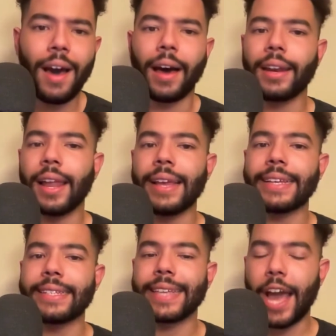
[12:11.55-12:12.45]
Unlike
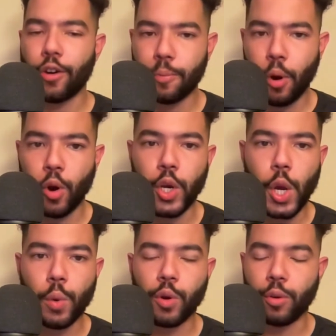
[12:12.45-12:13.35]
his counterpart,
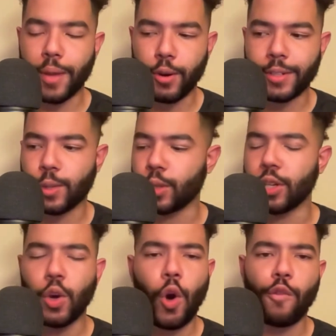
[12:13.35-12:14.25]
Nowhere Ramirez, who
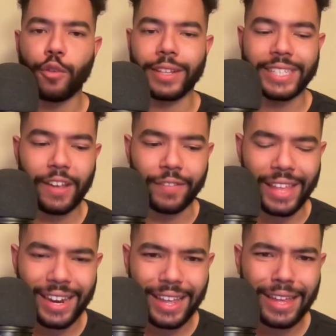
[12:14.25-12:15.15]
took over in the 7th
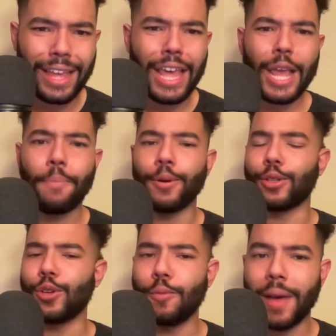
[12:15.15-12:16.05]
inning, he put
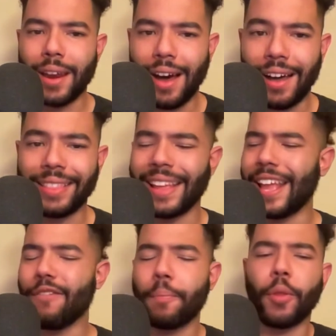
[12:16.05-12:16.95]
2 men on, then
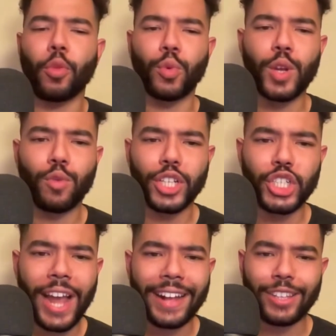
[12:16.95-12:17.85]
gave up a 3-run
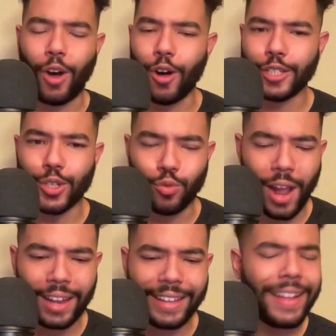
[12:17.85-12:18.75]
jack to Austin
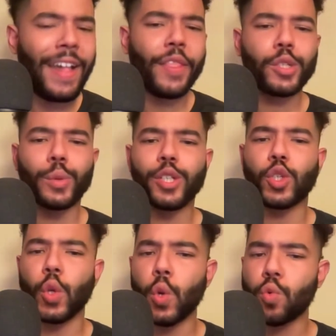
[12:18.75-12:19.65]
Riley. This was a
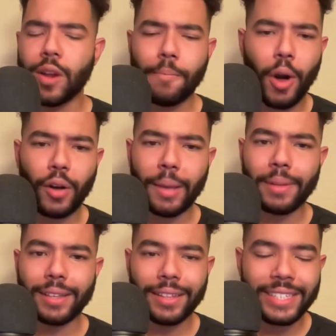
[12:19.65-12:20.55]
2-run ballgame
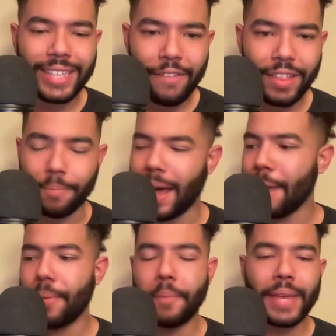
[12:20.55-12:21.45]
until the 7th.
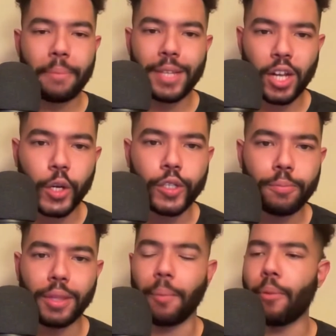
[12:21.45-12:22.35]
Mad Bum kept it close,
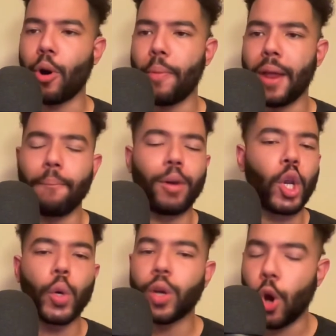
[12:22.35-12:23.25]
but the bullpen
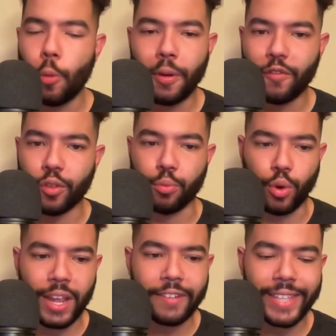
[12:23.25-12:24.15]
blew it open for the
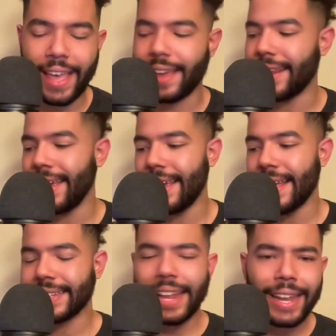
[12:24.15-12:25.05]
Braves. And
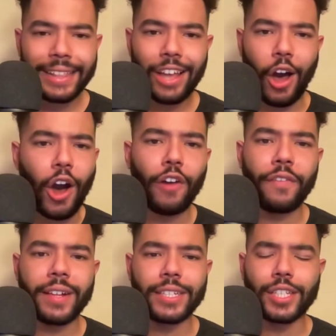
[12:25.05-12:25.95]
it's not like the
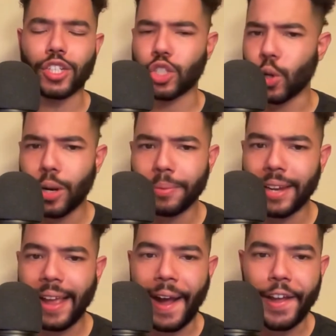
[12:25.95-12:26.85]
offense showed up
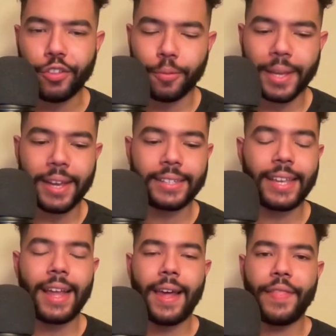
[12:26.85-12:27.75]
today either, because
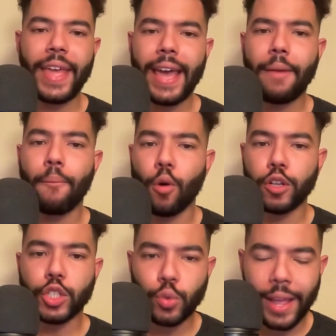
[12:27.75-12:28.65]
they had more
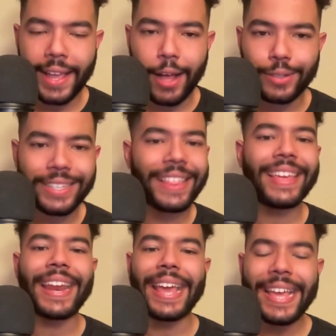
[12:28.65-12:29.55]
strikeouts
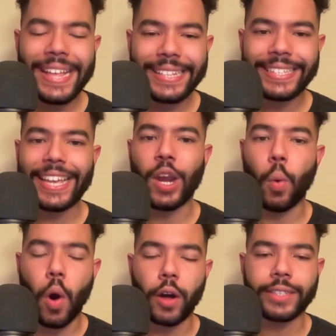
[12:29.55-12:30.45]
than hits and
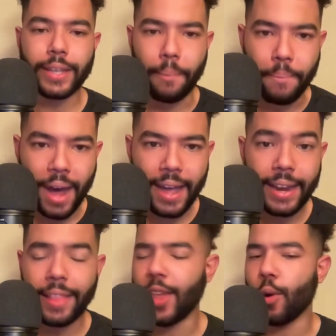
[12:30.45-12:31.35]
walks
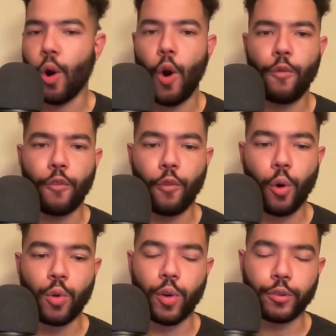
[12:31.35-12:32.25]
combined. They were 0 for
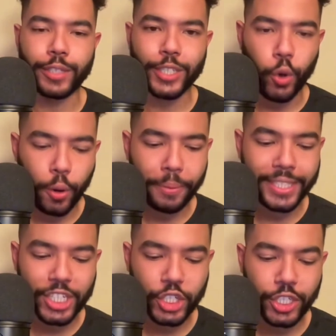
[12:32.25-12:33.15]
4 at runners in scoring
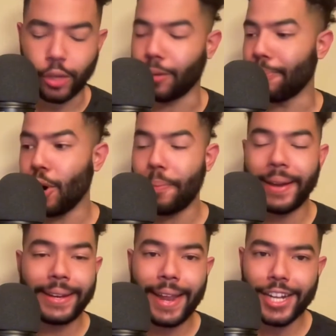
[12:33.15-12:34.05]
position, so the
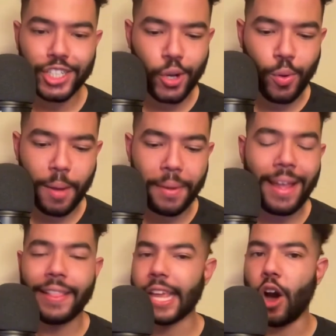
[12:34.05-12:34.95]
bullpen did not show up.
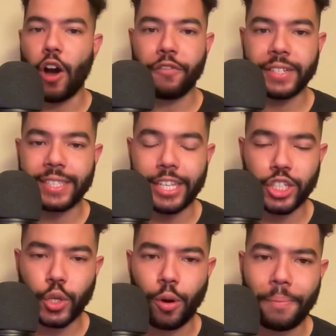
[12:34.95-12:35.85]
The offense
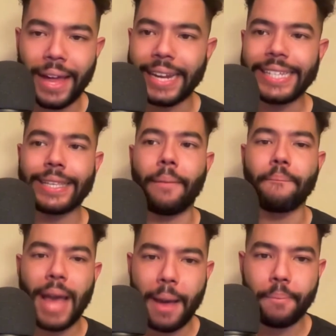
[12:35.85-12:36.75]
didn't show up, but at least
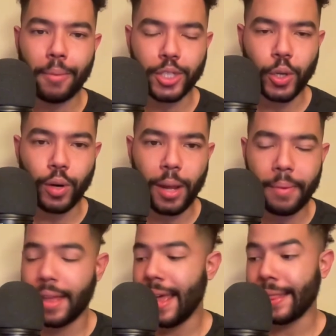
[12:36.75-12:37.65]
Mad Bum showed up.
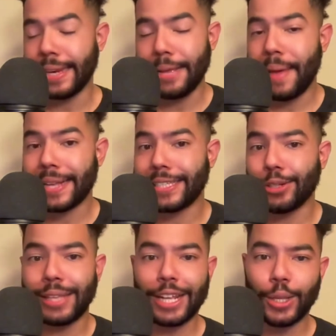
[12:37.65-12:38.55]
The D-backs
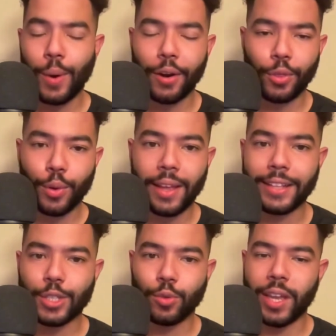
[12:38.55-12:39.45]
still take 2 out of 3
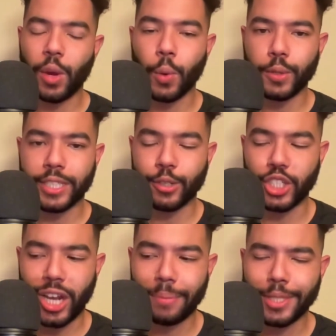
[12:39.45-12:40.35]
against the reigning World Series
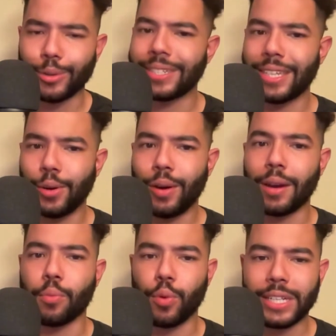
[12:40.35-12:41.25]
champs, so still
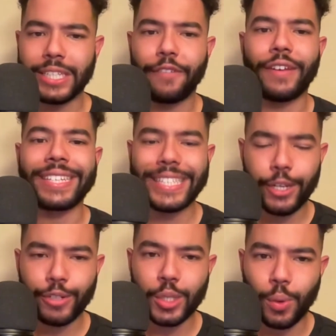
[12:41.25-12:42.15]
an impressive
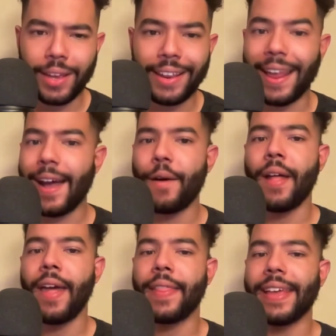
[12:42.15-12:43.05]
series win. And now
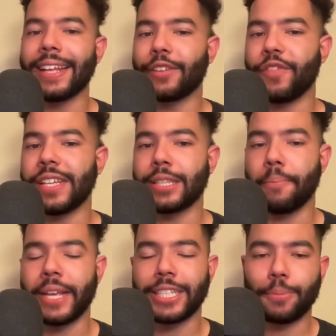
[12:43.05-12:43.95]
they get to face the
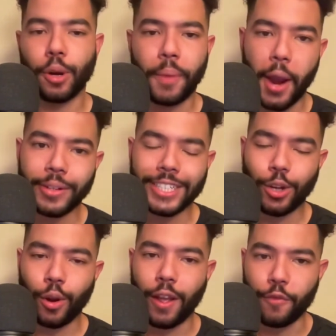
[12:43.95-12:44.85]
Pittsburgh Pirates
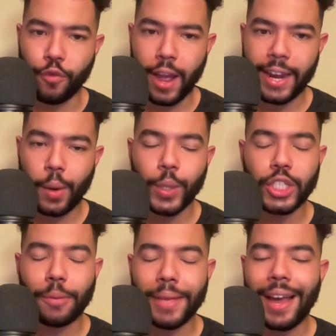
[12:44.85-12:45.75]
starting on Friday,
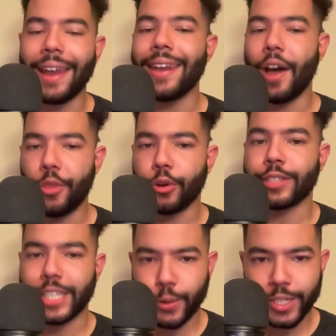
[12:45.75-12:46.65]
which could be another
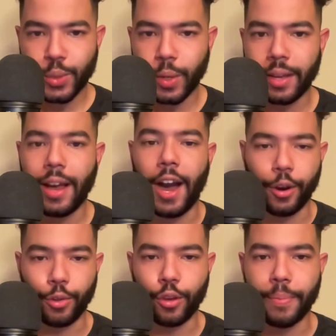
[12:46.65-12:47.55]
series win
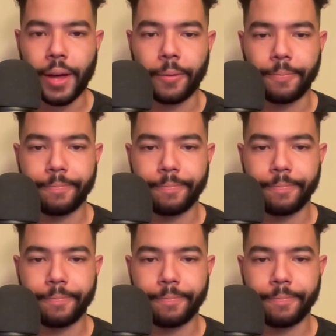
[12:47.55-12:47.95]
under their belt.